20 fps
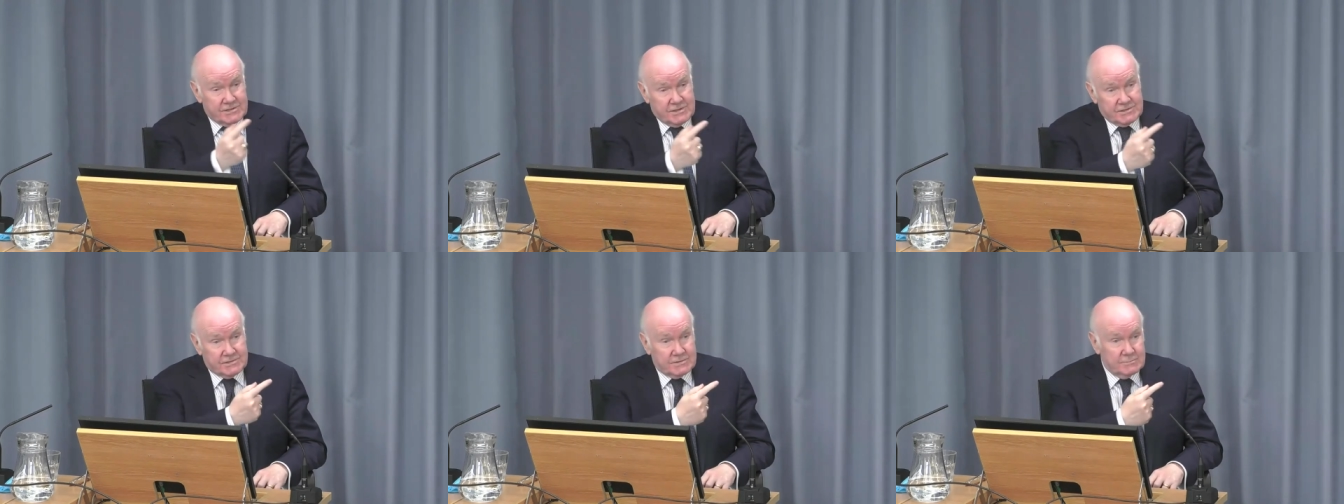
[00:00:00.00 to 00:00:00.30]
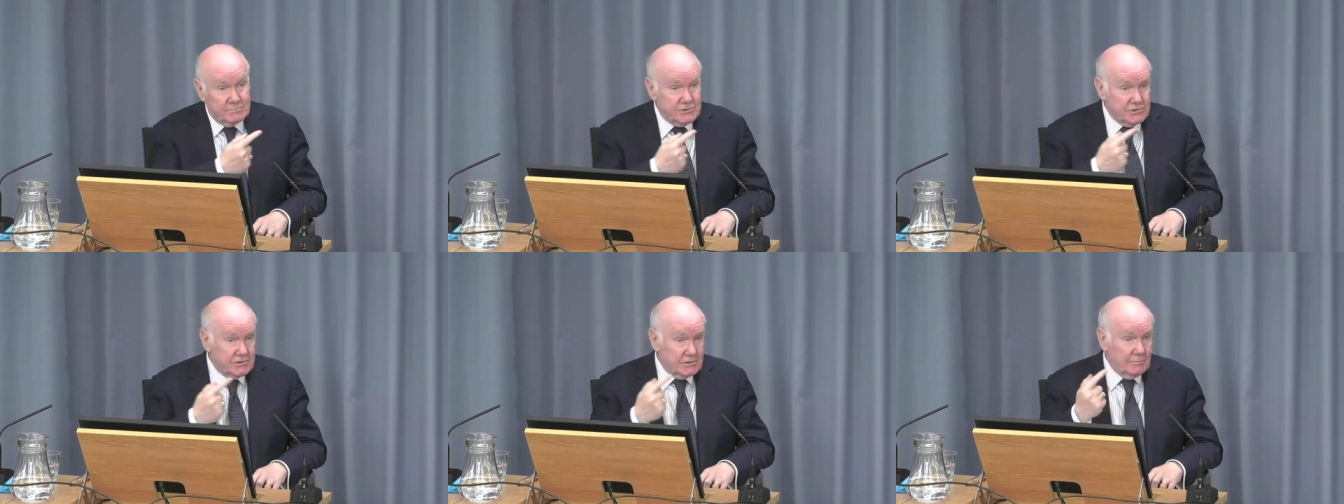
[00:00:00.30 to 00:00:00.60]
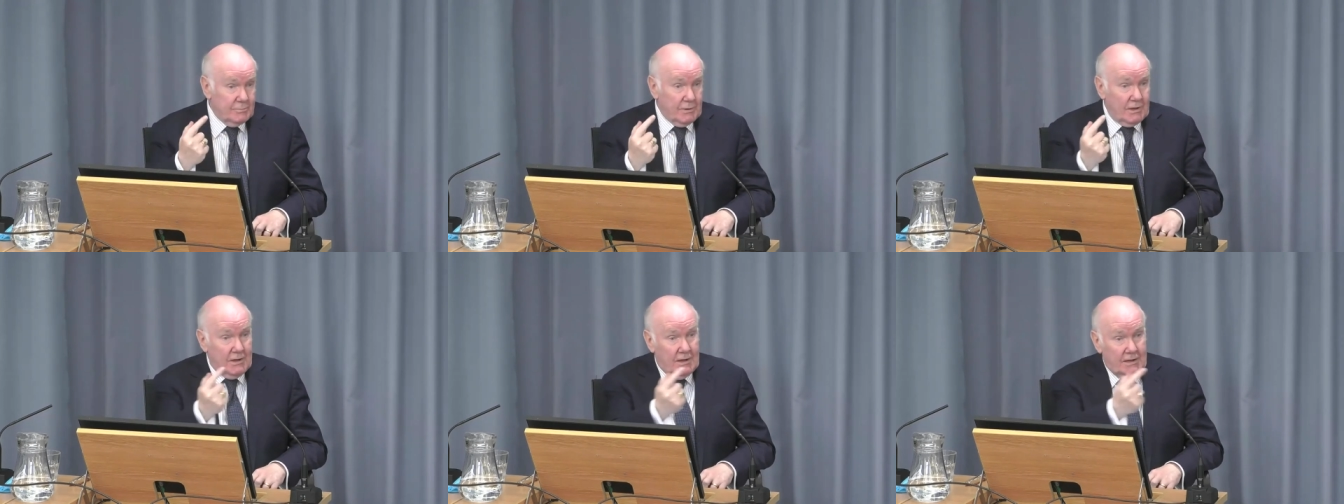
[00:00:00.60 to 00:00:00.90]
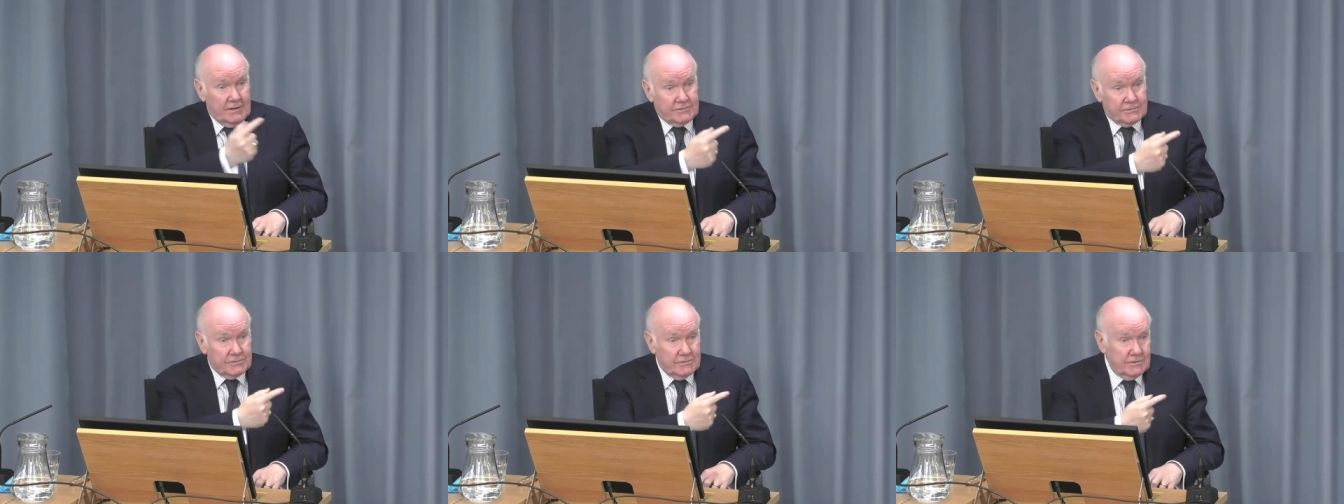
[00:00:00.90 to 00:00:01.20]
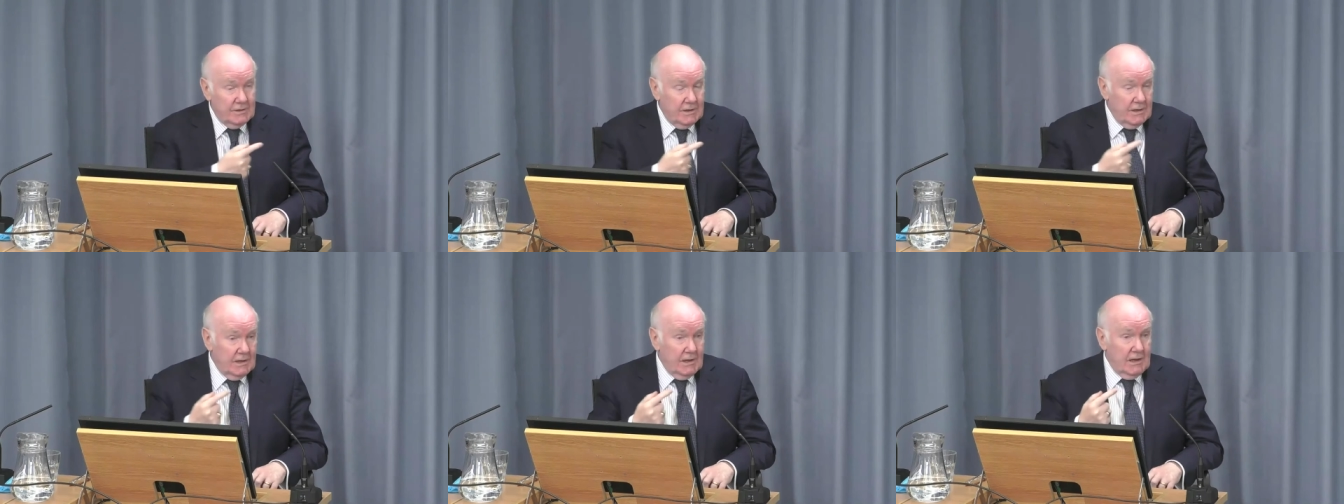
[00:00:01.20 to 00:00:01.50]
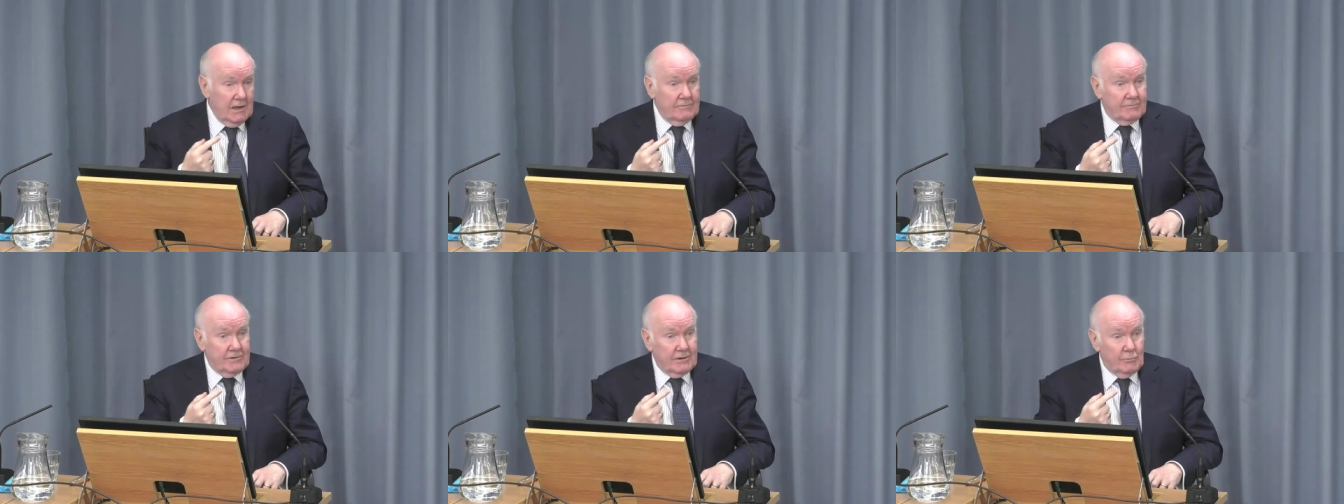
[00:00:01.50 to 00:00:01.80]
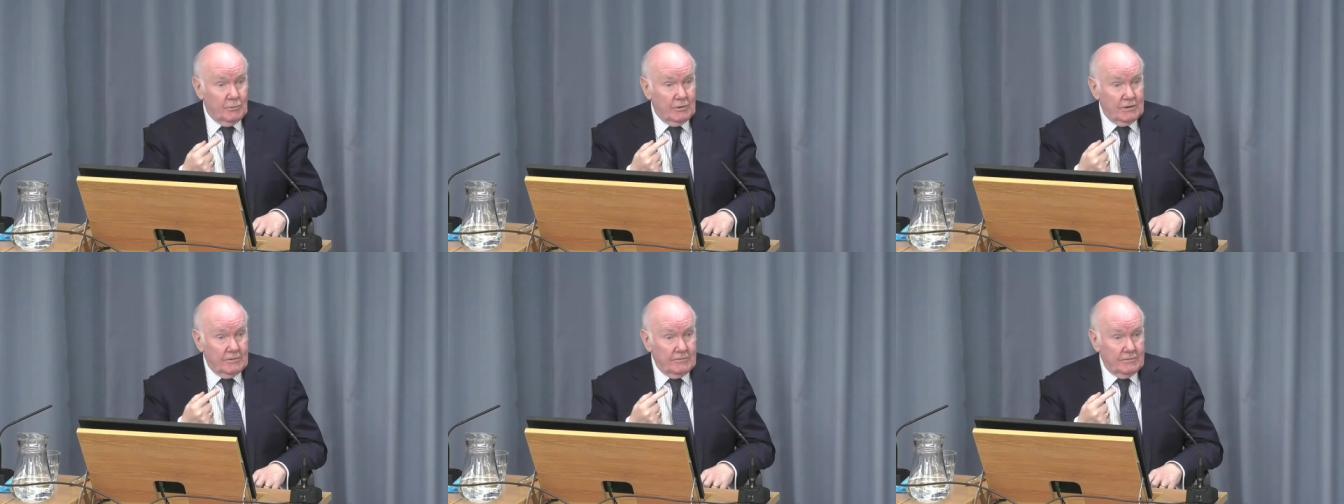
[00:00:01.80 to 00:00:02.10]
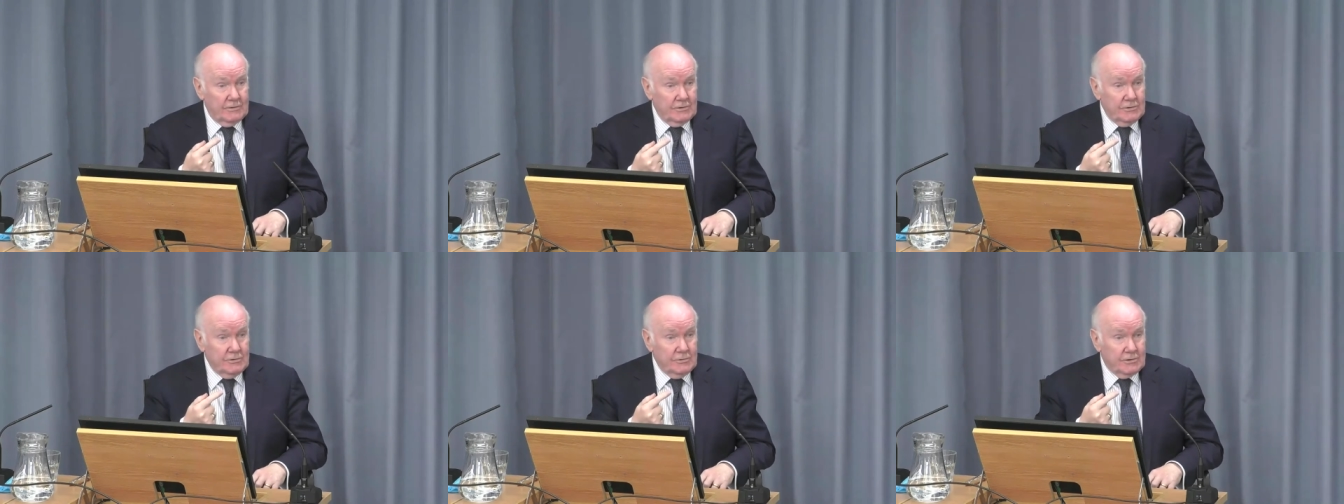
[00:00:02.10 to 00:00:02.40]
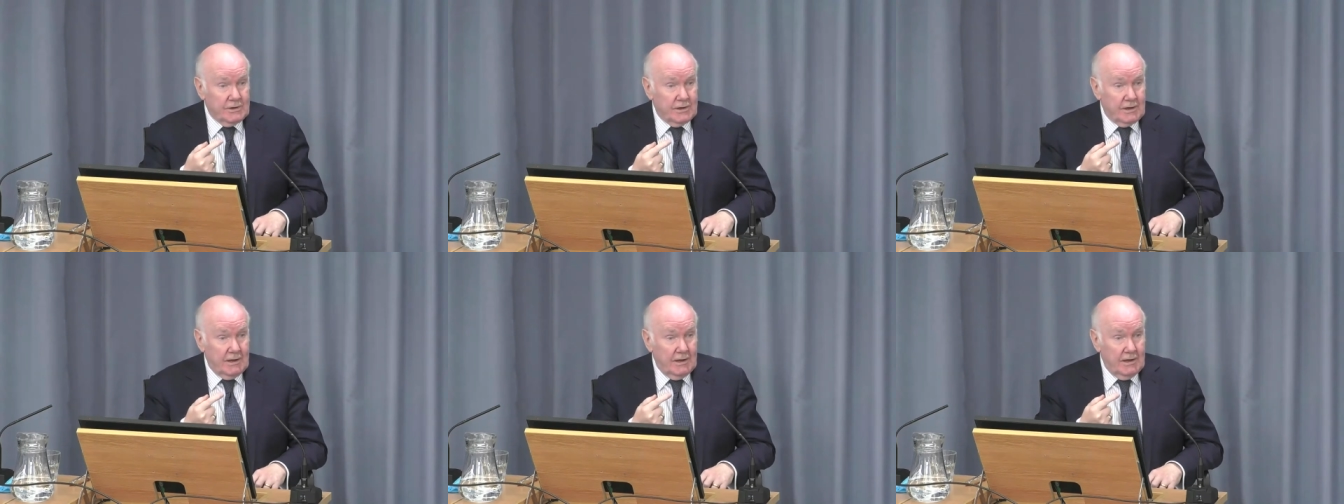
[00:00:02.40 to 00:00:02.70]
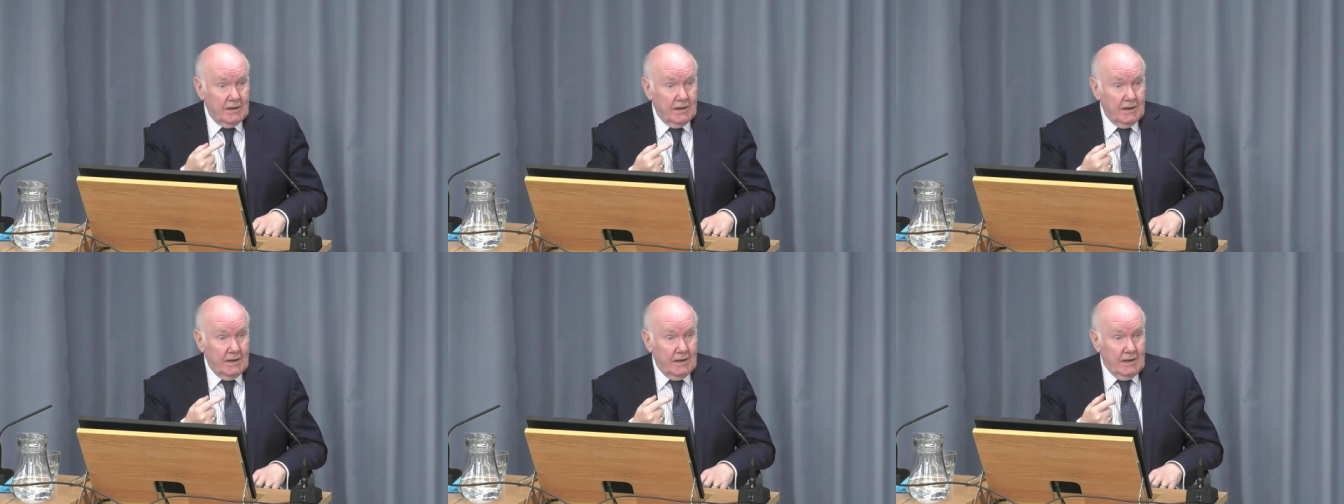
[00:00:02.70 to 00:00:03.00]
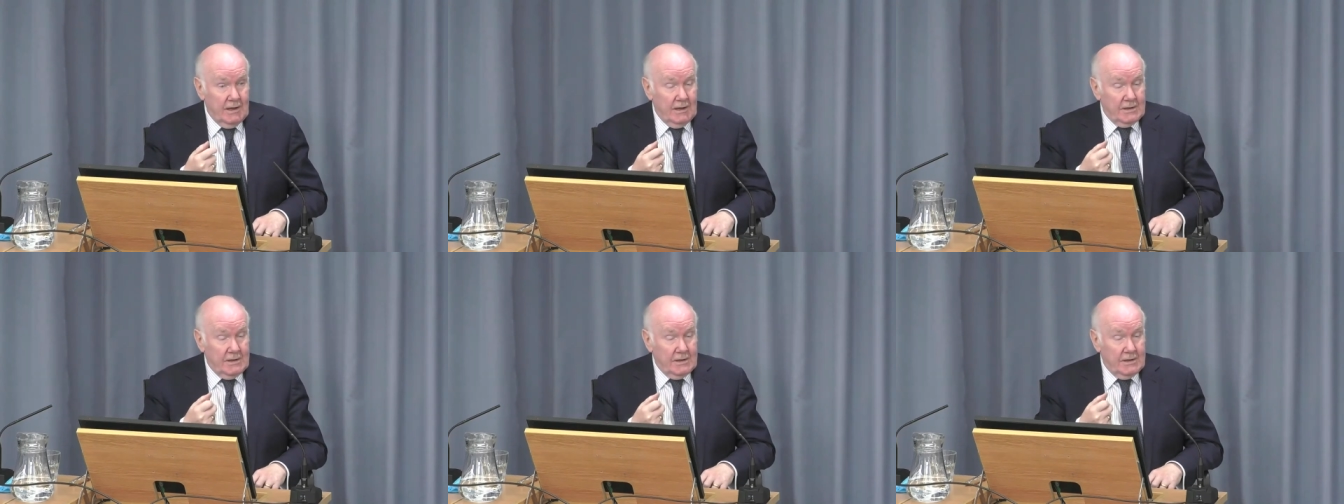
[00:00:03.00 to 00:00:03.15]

system should apply to everyone in the UK,